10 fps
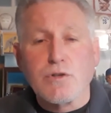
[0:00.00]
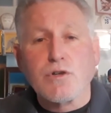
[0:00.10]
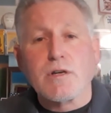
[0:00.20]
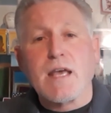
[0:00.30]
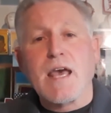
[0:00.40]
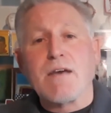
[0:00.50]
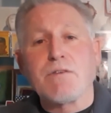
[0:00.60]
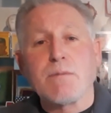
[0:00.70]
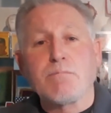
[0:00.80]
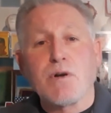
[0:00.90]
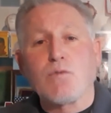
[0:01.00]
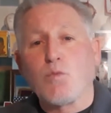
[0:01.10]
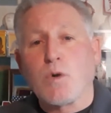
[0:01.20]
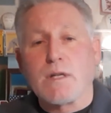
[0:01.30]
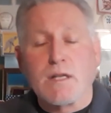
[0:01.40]
You're going to have him put
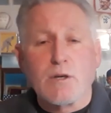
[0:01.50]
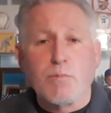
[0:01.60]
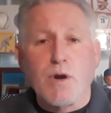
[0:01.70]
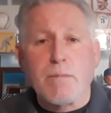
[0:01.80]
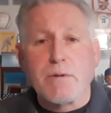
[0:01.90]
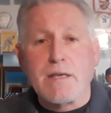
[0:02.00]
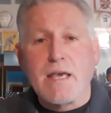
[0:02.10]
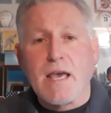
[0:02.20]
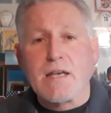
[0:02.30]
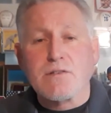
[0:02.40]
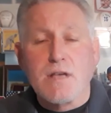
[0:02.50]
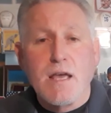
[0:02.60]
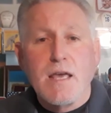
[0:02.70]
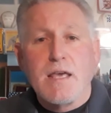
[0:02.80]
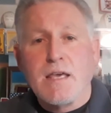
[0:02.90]
what little property he has
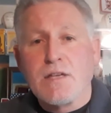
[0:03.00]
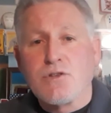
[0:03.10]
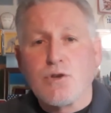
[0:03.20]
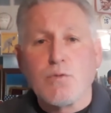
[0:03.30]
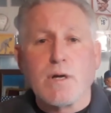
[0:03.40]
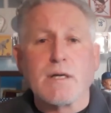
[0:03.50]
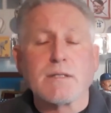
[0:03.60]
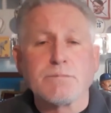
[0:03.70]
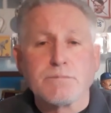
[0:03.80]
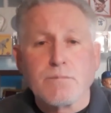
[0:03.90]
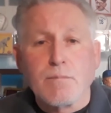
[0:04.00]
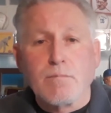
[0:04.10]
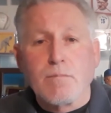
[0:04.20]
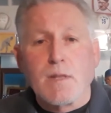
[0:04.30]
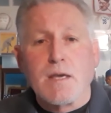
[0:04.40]
into
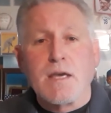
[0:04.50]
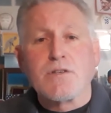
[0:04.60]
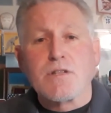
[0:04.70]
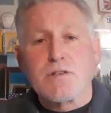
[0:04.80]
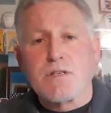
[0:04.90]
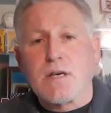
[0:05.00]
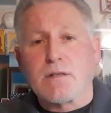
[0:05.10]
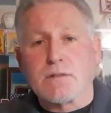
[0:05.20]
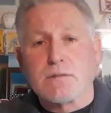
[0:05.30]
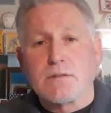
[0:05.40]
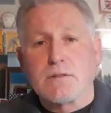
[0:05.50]
the cell.